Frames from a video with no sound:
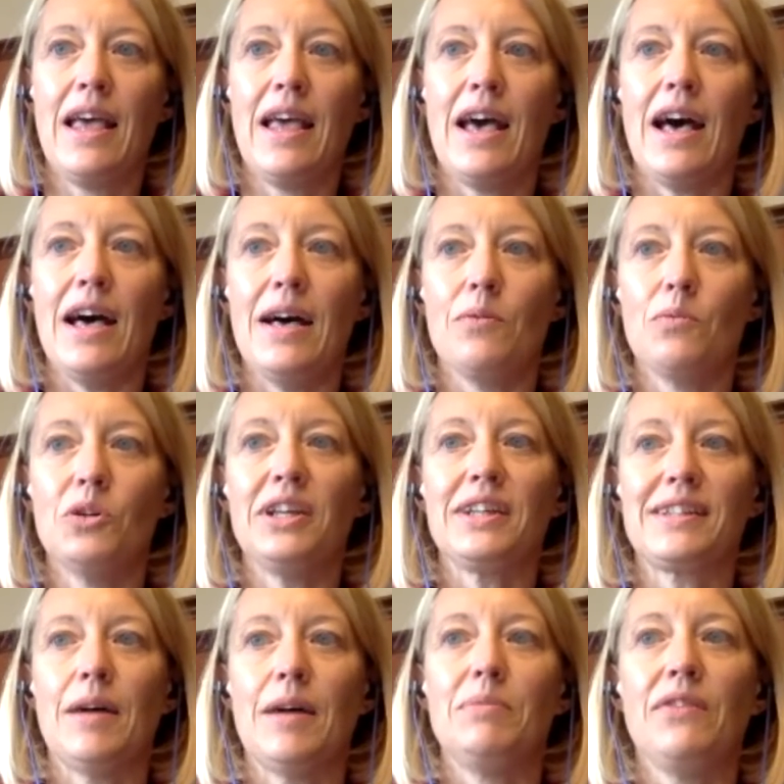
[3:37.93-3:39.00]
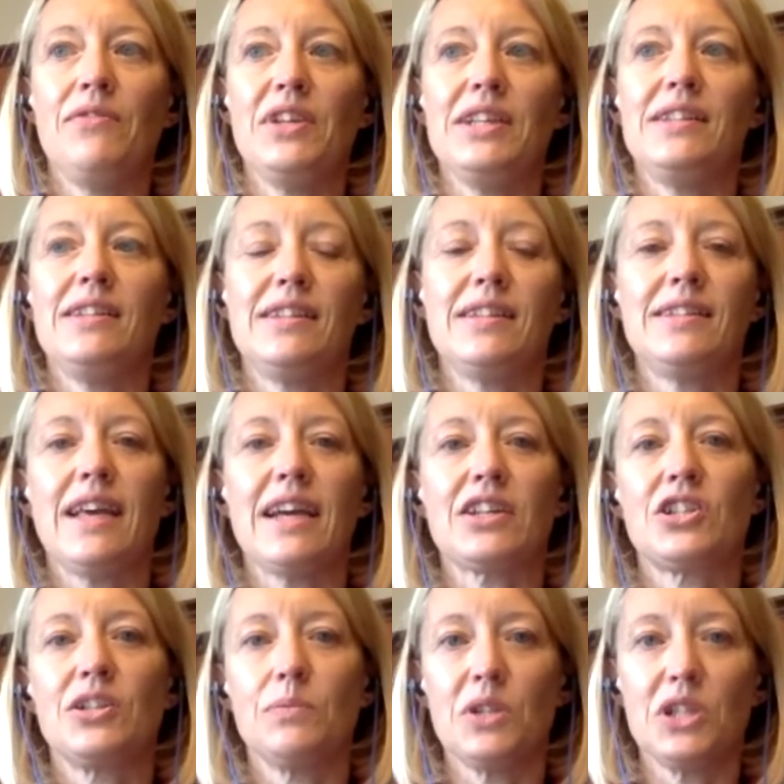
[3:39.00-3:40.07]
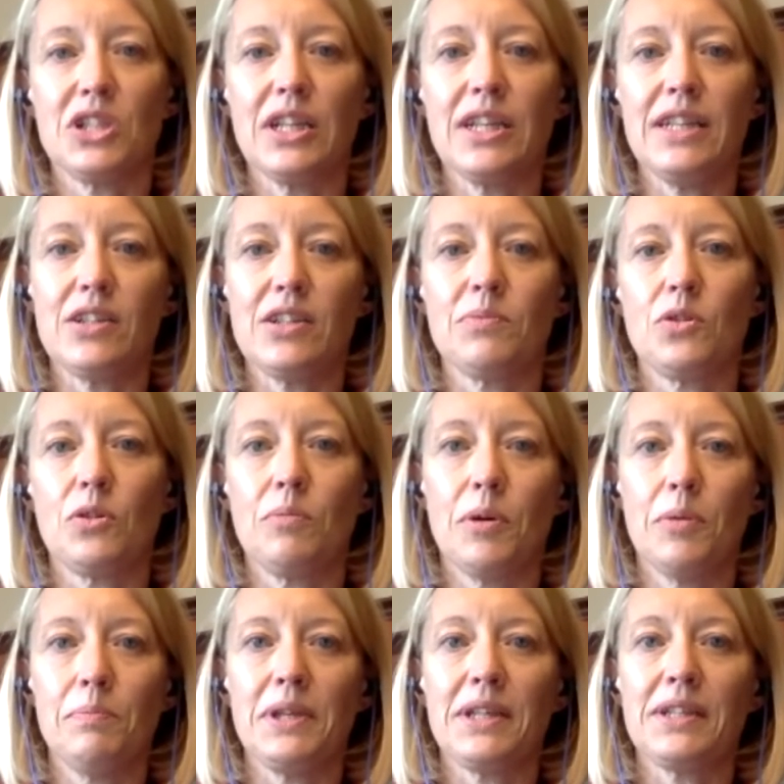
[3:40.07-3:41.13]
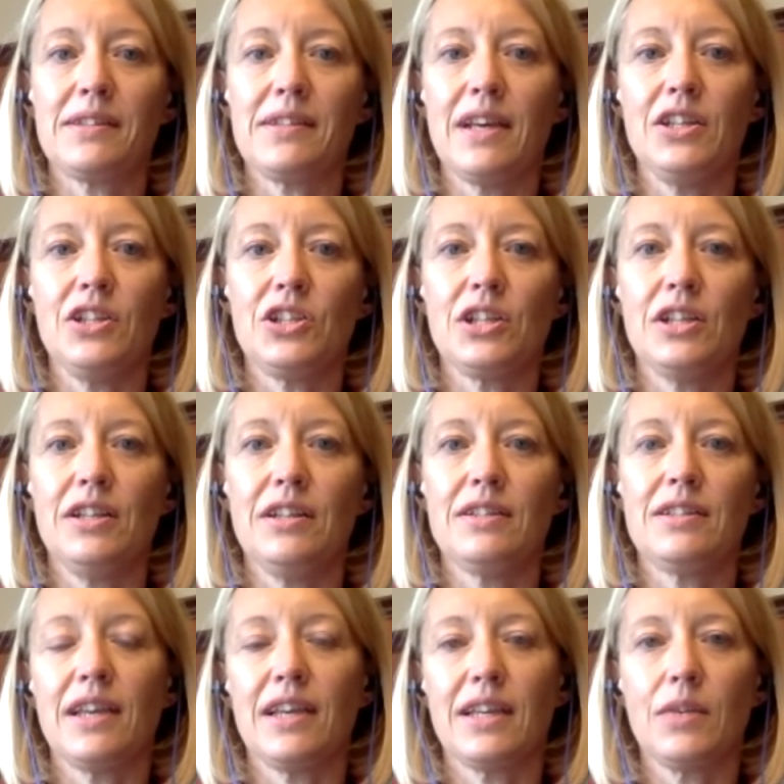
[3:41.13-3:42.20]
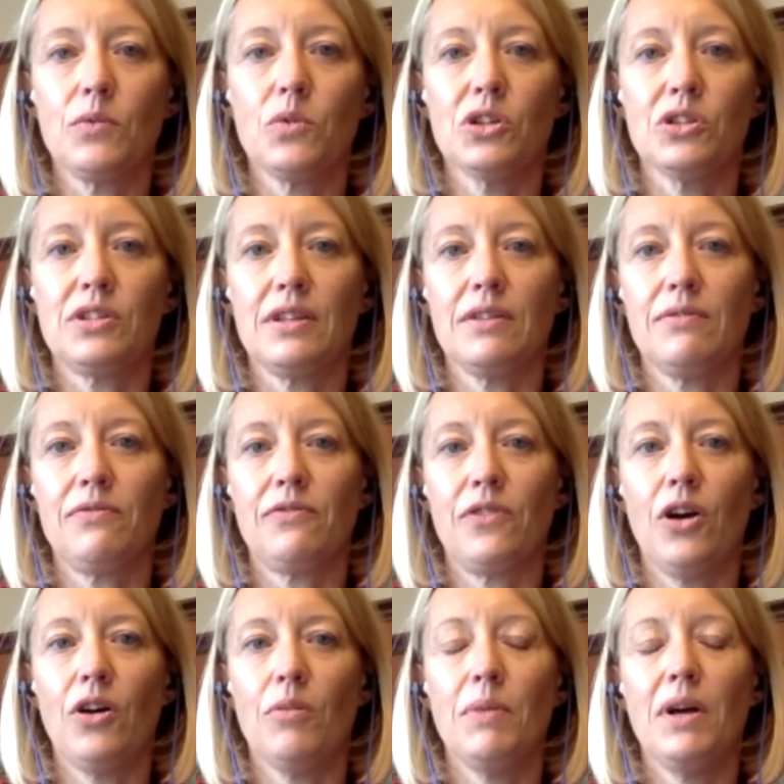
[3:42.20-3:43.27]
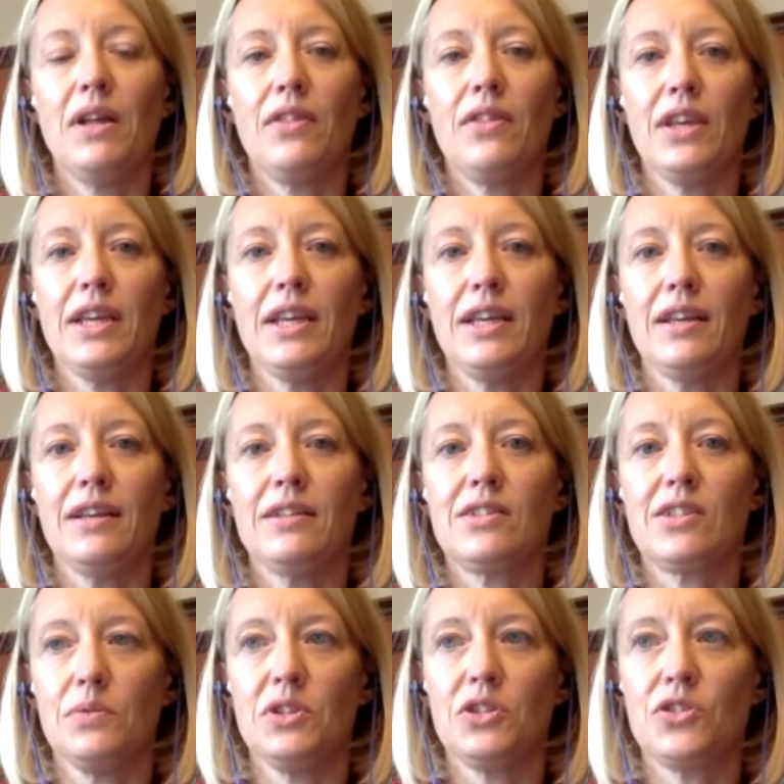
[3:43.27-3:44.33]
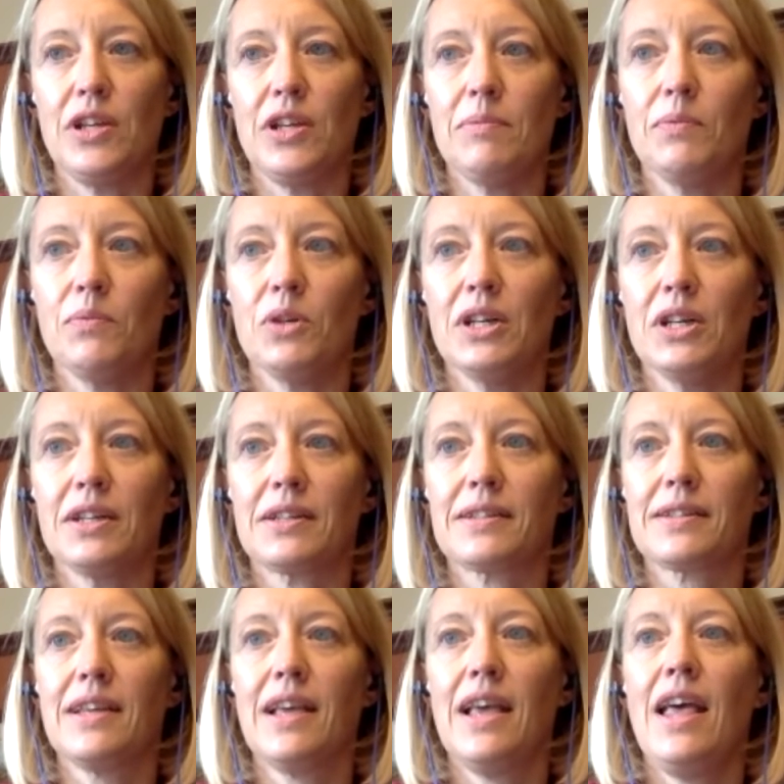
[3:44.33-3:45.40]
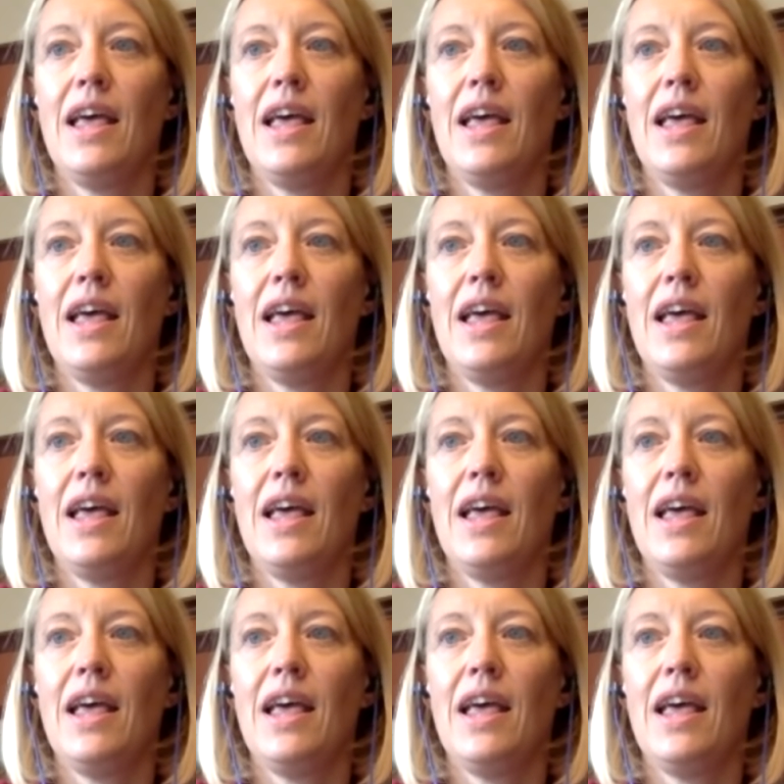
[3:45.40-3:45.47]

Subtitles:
One example of this is a section which leads up to a pumping station, taking water from the sewage treatment works.